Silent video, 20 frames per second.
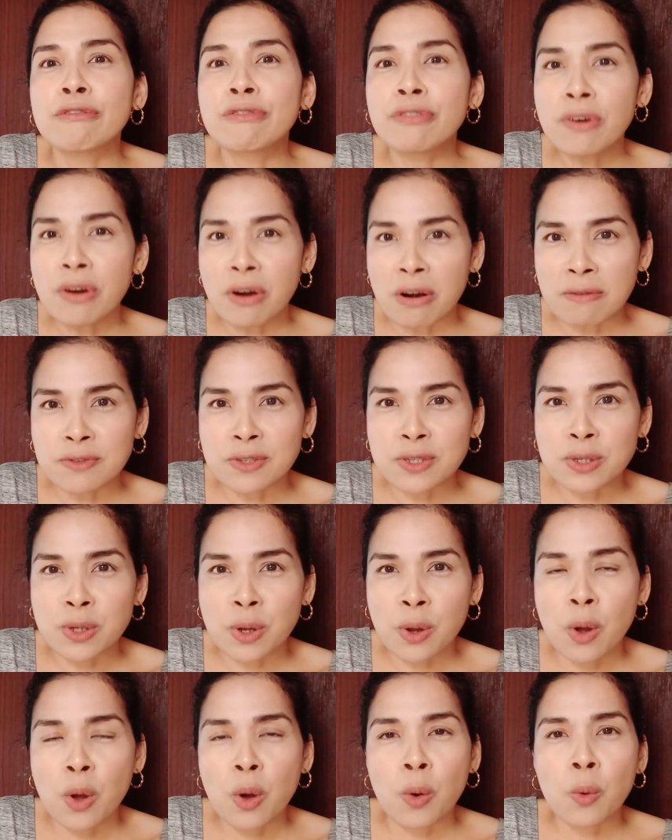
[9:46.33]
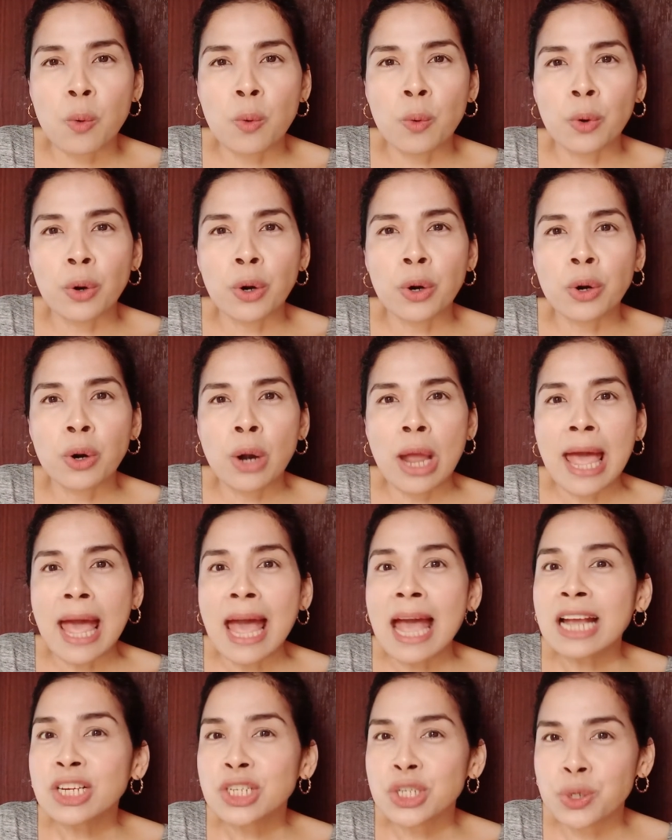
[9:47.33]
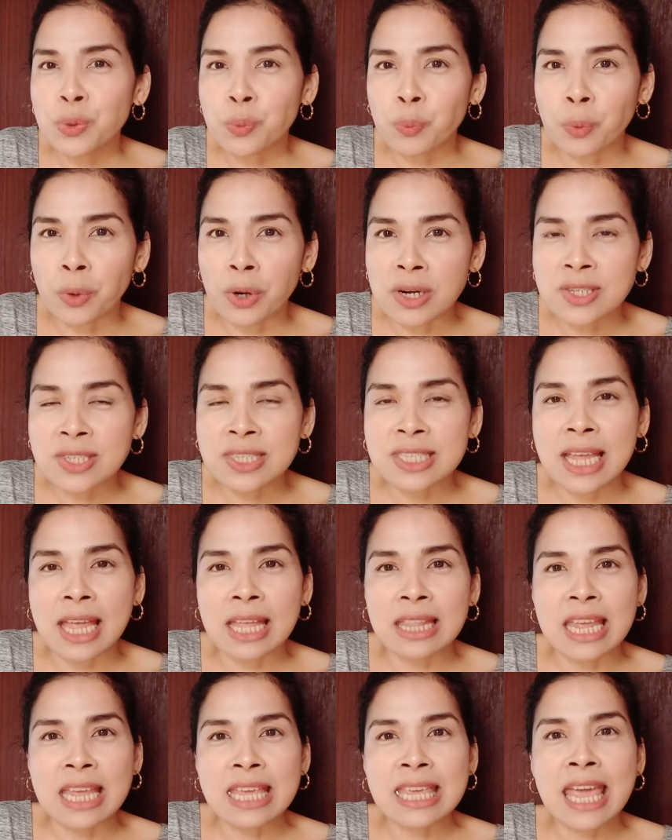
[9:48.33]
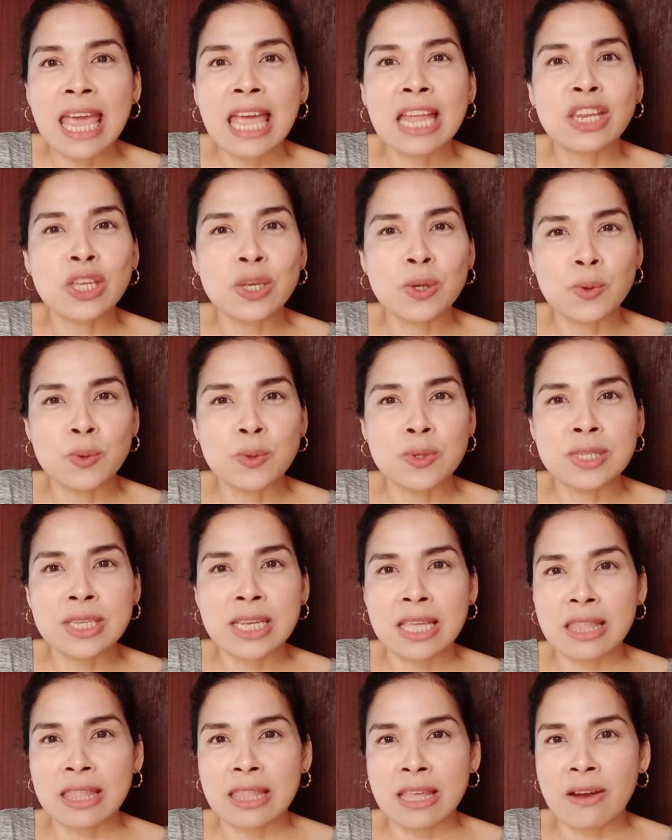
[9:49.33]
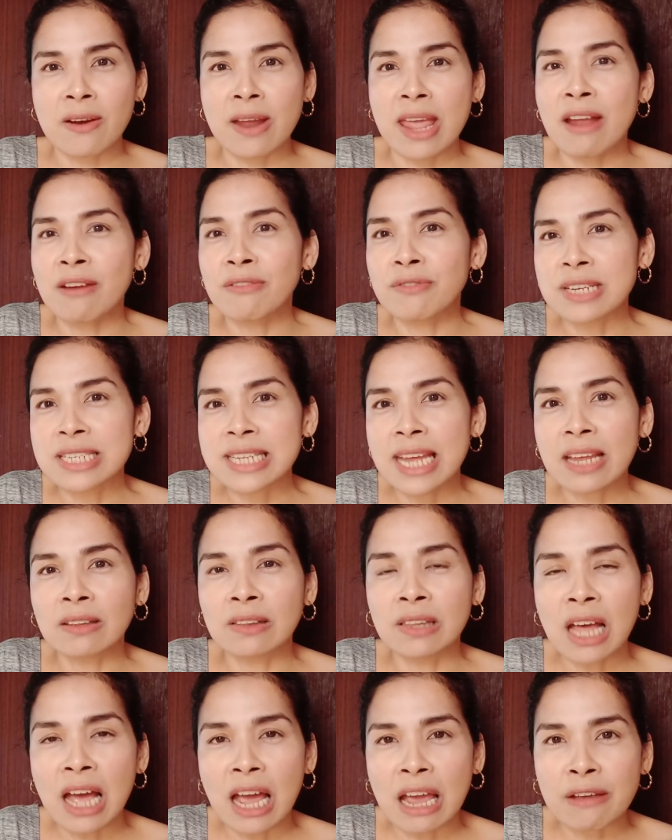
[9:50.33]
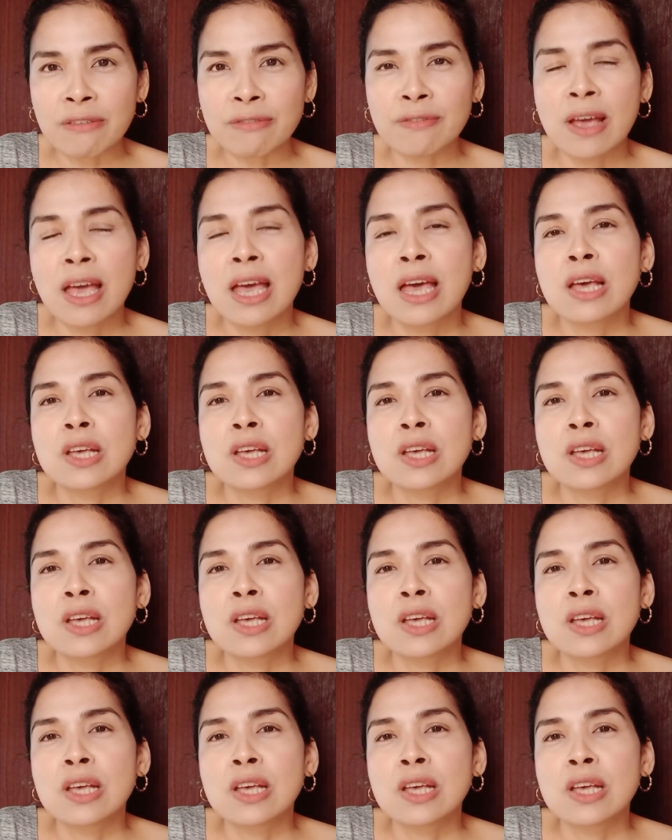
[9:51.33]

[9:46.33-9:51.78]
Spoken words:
verbs or action words that they can use in their everyday life.